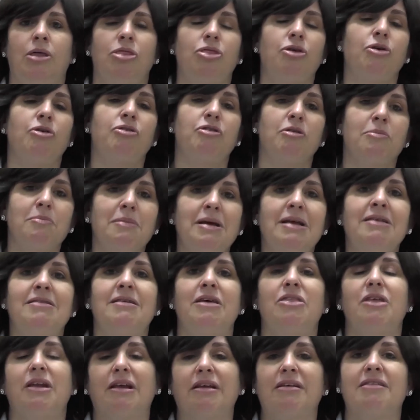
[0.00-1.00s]
There's a
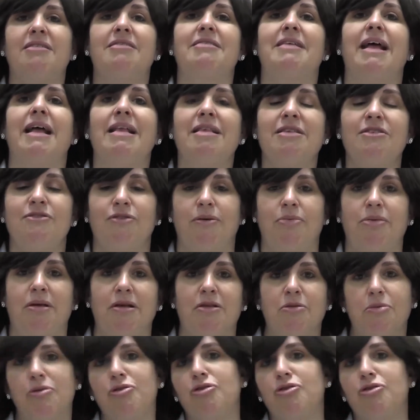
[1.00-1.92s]
mitzvah that extends from this,